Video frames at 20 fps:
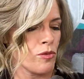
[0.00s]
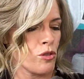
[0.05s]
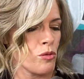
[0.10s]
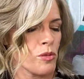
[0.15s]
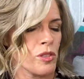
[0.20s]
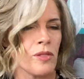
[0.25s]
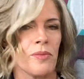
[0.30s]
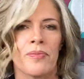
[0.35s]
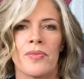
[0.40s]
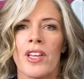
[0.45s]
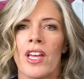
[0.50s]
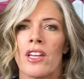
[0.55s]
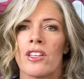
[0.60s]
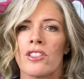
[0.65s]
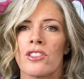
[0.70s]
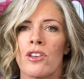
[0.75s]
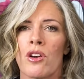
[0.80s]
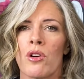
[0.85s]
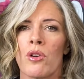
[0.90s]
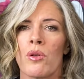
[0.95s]
Oops.
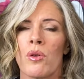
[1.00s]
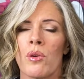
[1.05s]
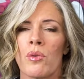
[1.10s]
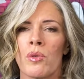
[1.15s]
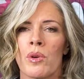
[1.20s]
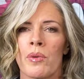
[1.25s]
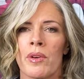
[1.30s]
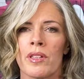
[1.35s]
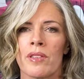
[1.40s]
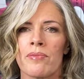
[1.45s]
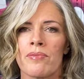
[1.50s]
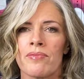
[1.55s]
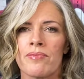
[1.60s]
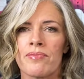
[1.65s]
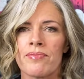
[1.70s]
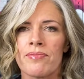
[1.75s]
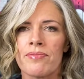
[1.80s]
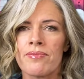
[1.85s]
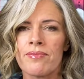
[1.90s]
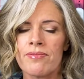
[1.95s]
So we want
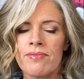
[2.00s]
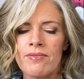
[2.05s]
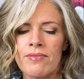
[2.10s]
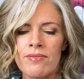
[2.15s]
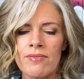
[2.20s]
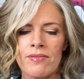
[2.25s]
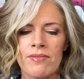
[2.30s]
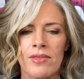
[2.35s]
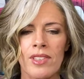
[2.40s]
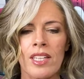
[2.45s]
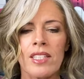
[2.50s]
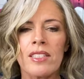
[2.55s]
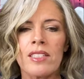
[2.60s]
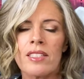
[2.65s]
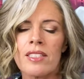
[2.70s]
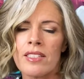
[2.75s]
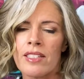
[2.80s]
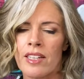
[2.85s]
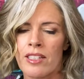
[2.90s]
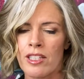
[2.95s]
to
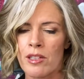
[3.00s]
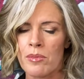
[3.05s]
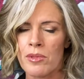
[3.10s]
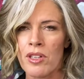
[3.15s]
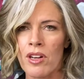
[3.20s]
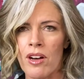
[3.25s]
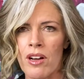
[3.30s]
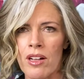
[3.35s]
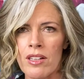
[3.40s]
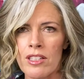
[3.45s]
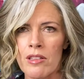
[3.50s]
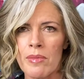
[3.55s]
stand up tall.